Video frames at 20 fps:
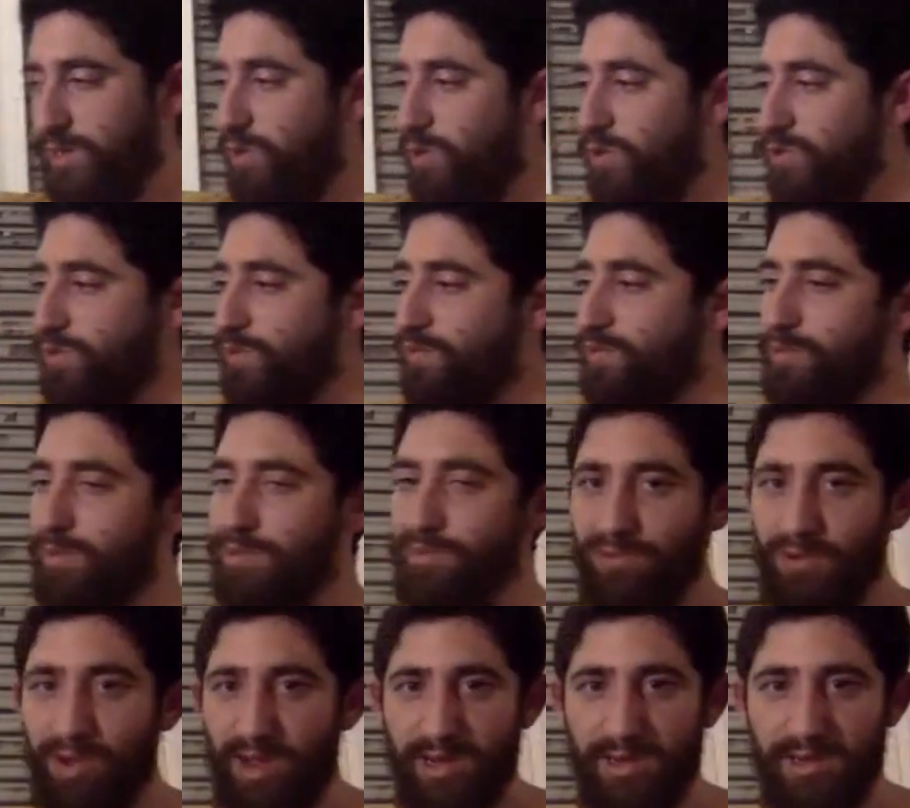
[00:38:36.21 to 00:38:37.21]
Also from the
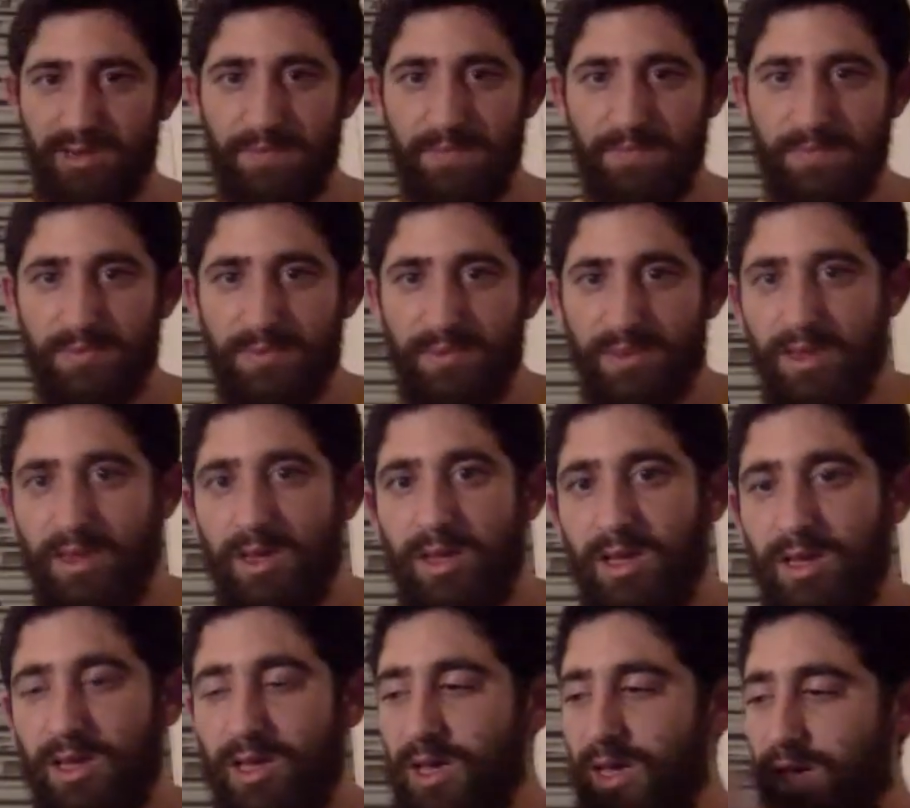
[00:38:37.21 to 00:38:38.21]
front,
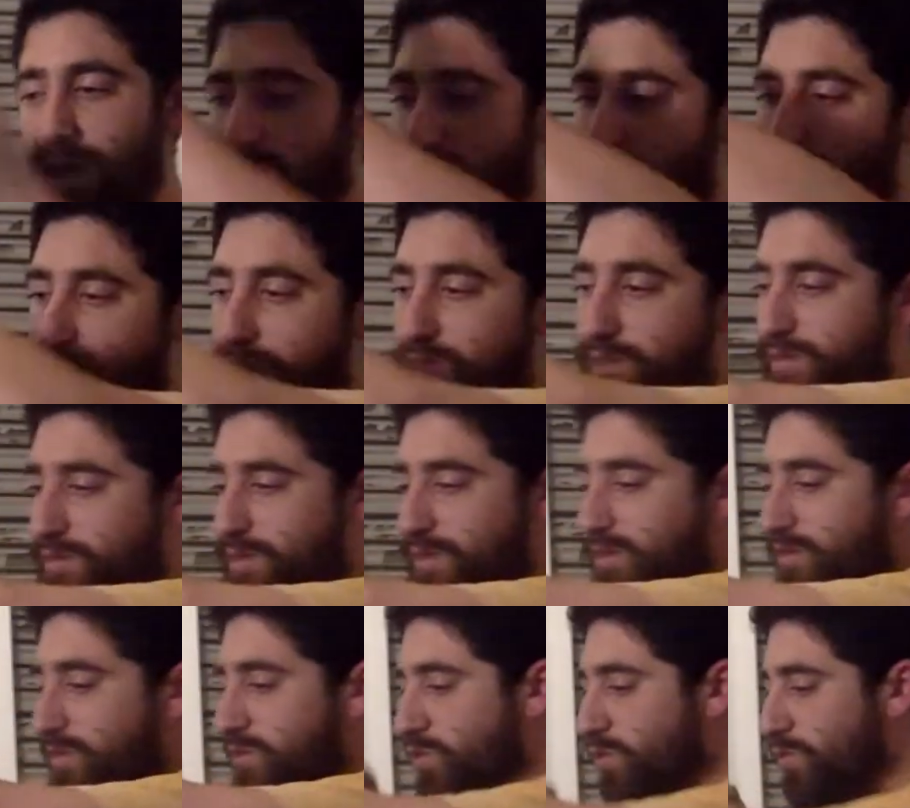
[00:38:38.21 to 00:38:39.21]
it's
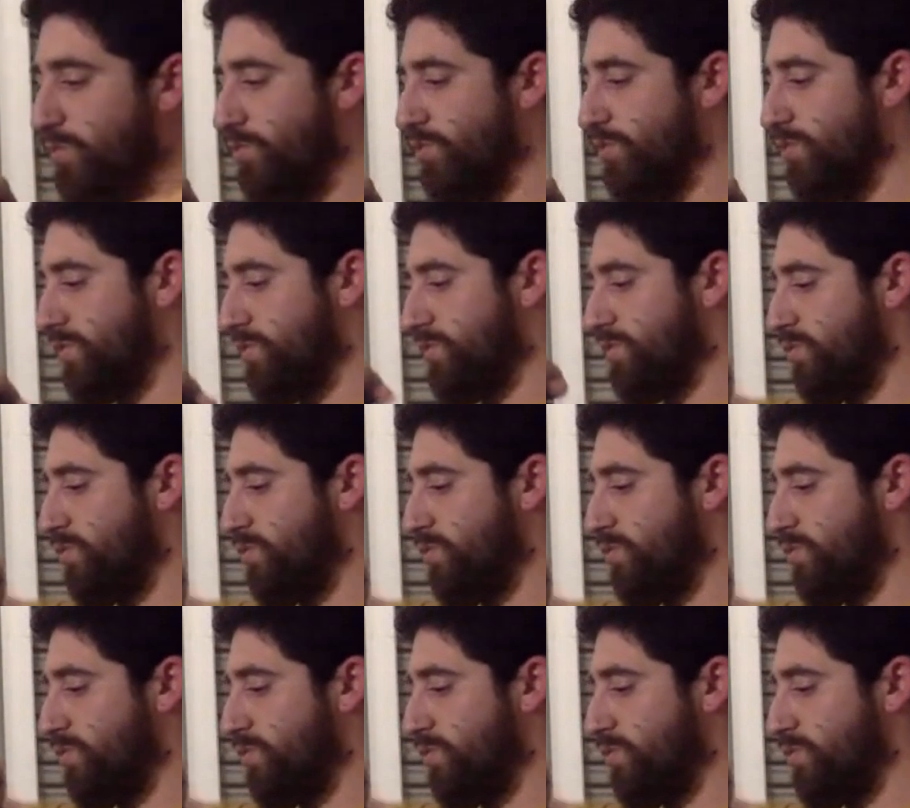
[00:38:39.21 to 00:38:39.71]
super